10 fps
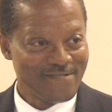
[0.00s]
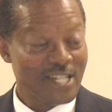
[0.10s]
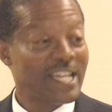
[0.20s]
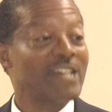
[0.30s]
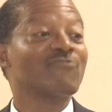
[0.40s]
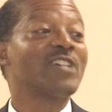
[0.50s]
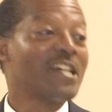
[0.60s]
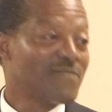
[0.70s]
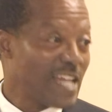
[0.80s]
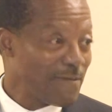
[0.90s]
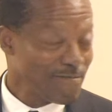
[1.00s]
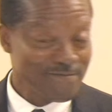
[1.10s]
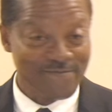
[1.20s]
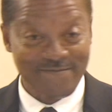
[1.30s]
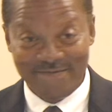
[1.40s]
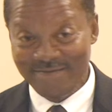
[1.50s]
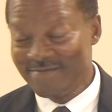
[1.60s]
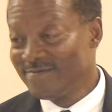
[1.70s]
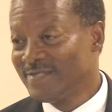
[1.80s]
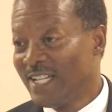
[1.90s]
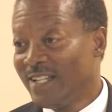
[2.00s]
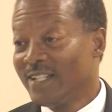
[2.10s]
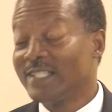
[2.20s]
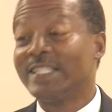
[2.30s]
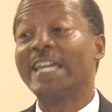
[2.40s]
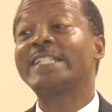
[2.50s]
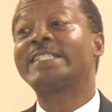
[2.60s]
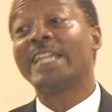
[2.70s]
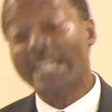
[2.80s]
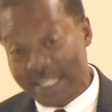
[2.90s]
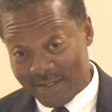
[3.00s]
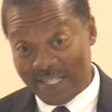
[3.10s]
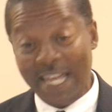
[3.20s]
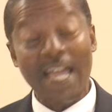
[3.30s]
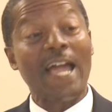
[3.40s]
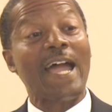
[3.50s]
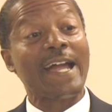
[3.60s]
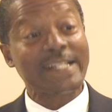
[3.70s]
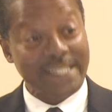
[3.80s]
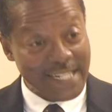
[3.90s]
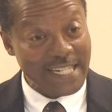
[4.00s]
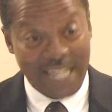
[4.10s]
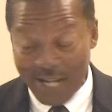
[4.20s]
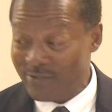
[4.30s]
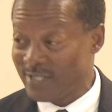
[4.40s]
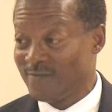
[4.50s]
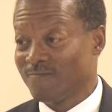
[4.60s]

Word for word: to get rid of them? They did it, they acted it out.